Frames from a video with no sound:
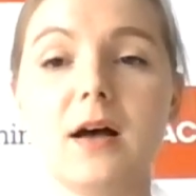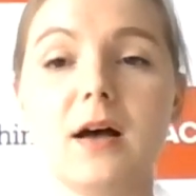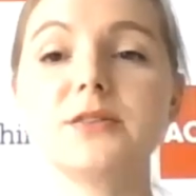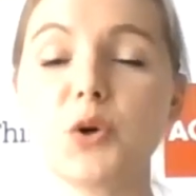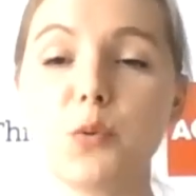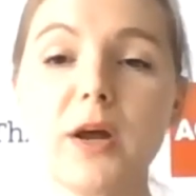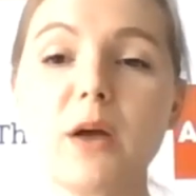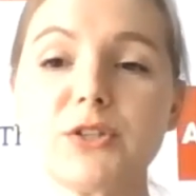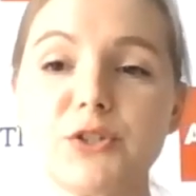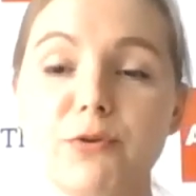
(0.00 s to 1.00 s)
So what I
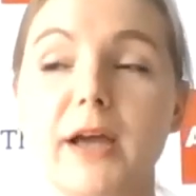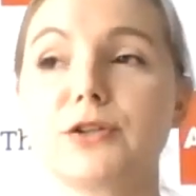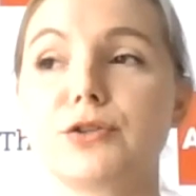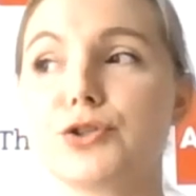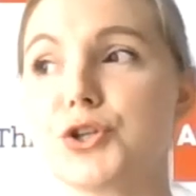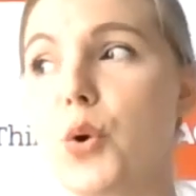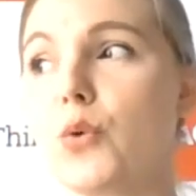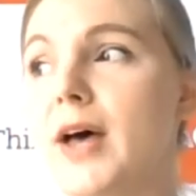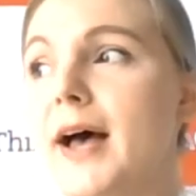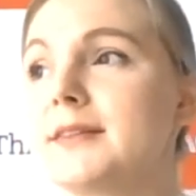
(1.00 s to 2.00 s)
was trying to
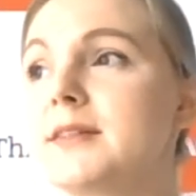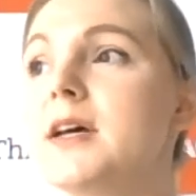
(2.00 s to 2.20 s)
show that